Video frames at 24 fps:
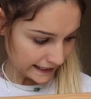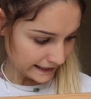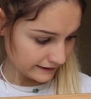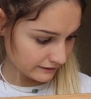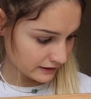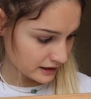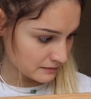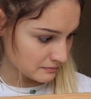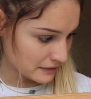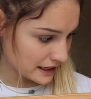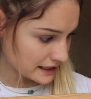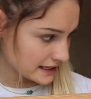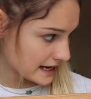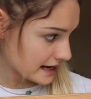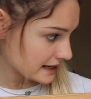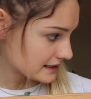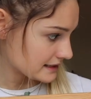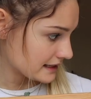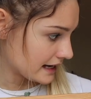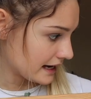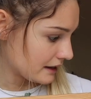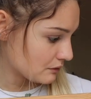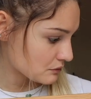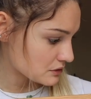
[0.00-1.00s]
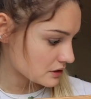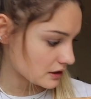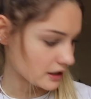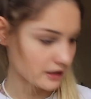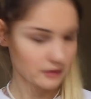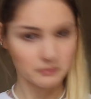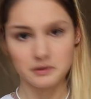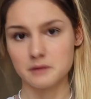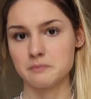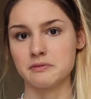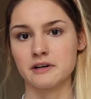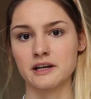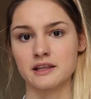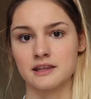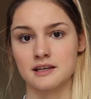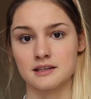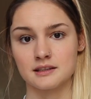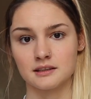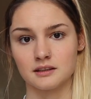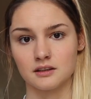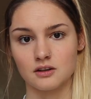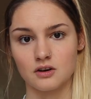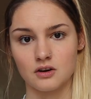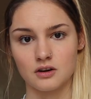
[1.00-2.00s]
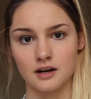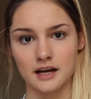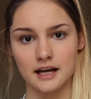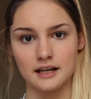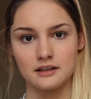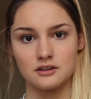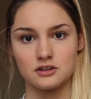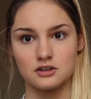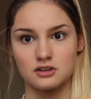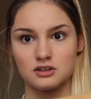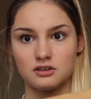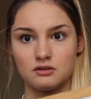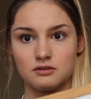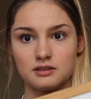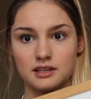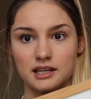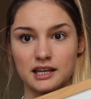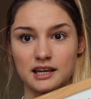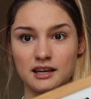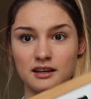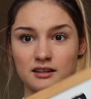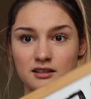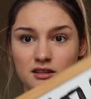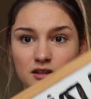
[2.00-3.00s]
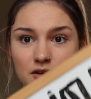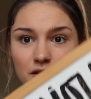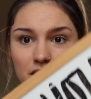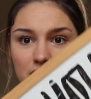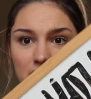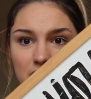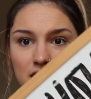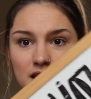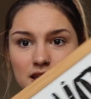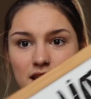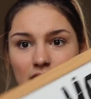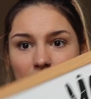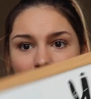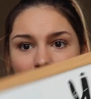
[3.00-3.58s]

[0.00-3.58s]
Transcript: even in my next house, I will be bringing this along and just using it. So I think